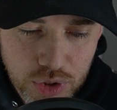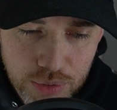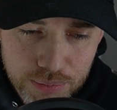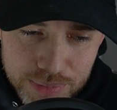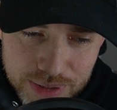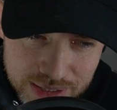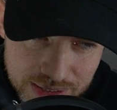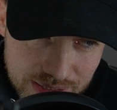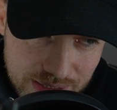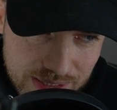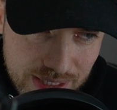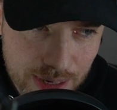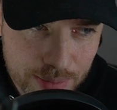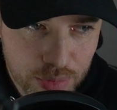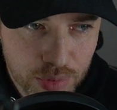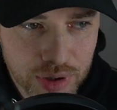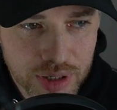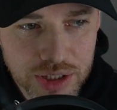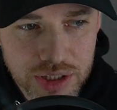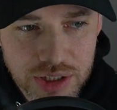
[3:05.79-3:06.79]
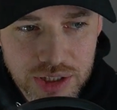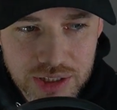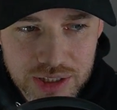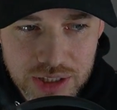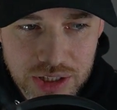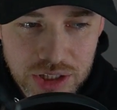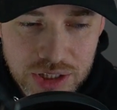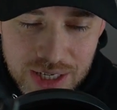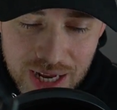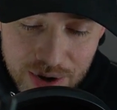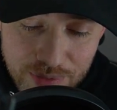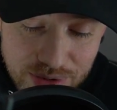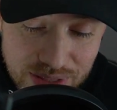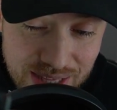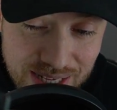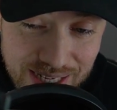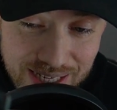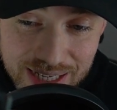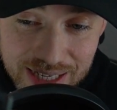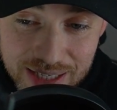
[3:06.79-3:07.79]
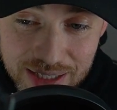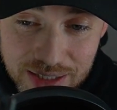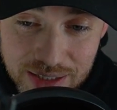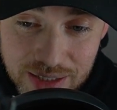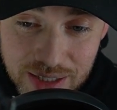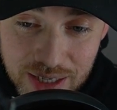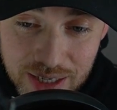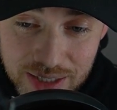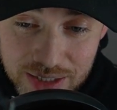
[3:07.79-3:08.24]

your business operations and just everything in